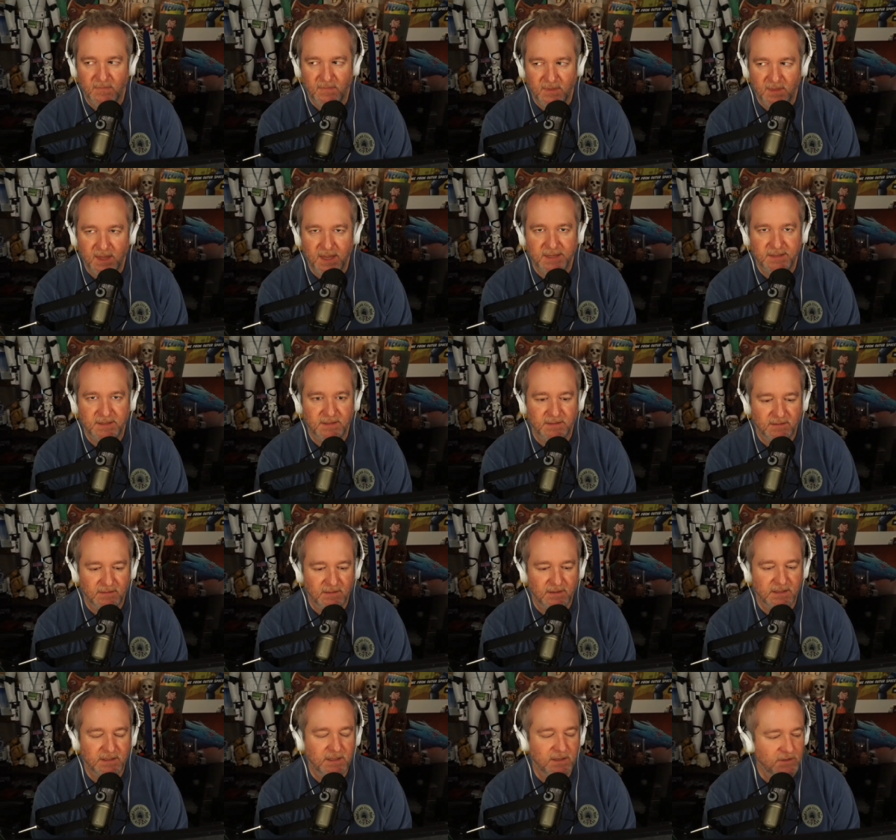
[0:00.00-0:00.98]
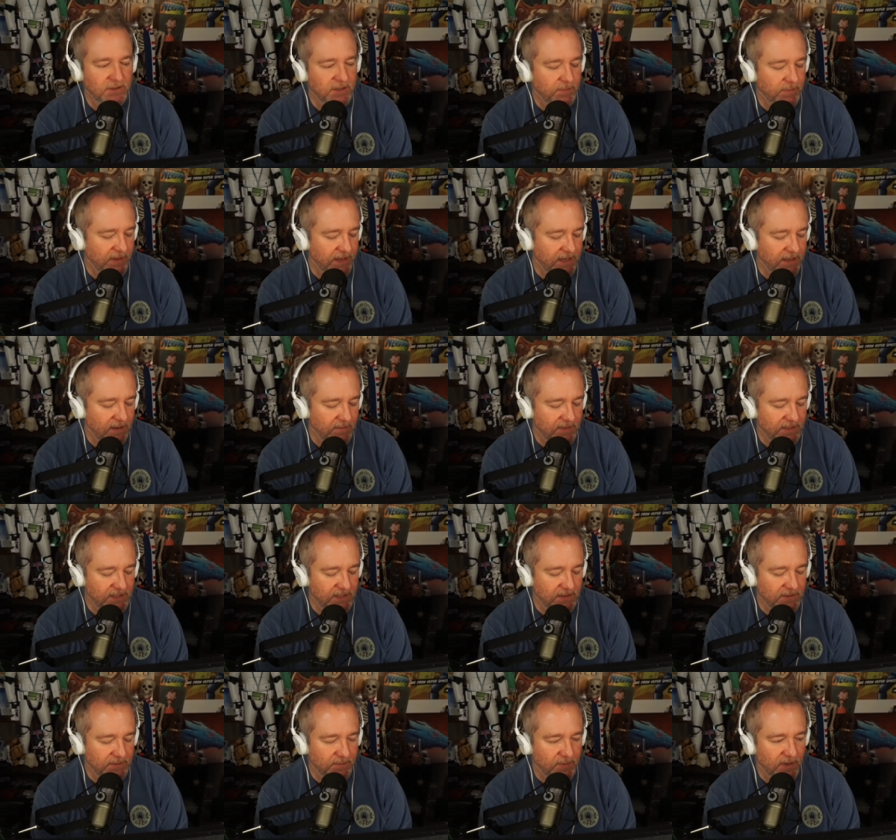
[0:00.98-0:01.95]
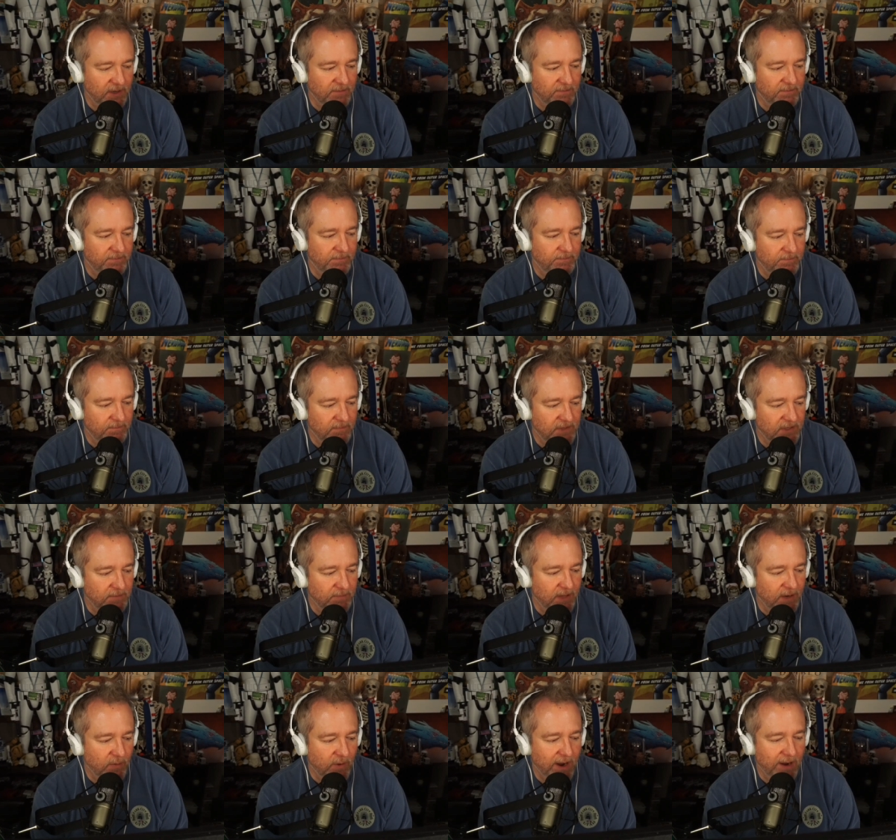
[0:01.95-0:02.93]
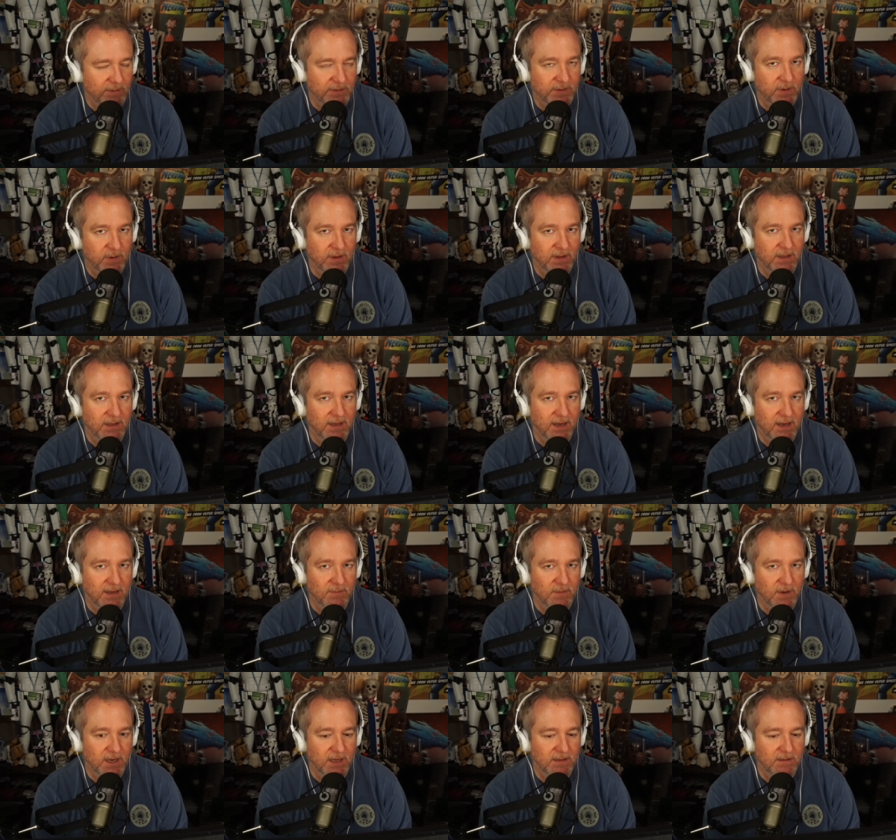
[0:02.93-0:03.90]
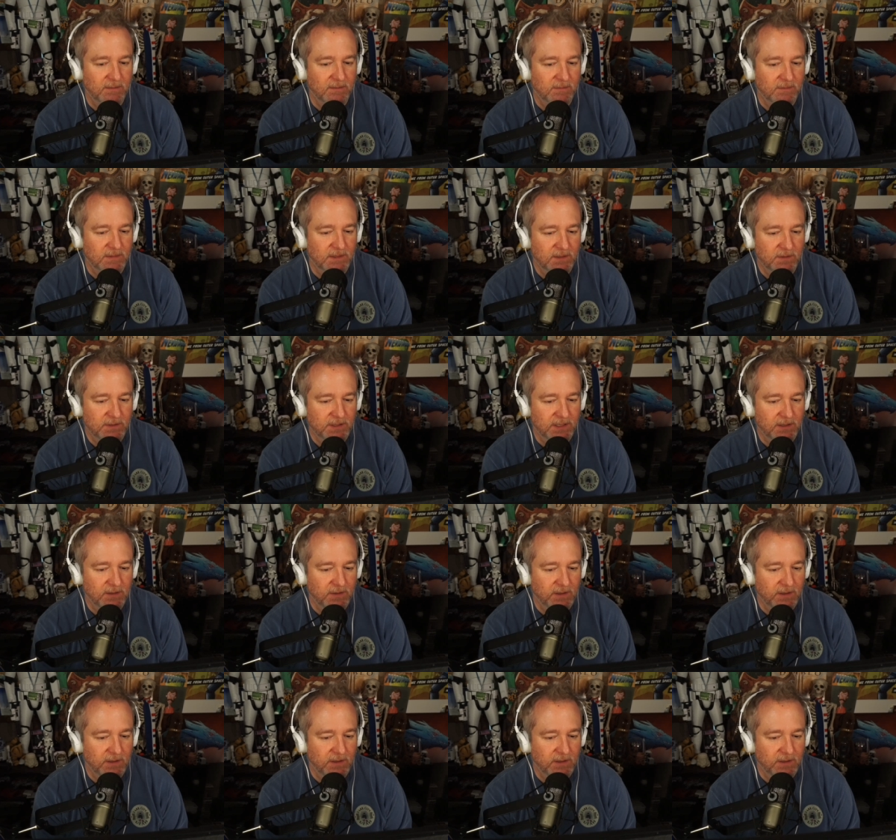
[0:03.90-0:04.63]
Nice, because I know she played. I mean, she was pretty. She played WoW with you all the time, right? She was into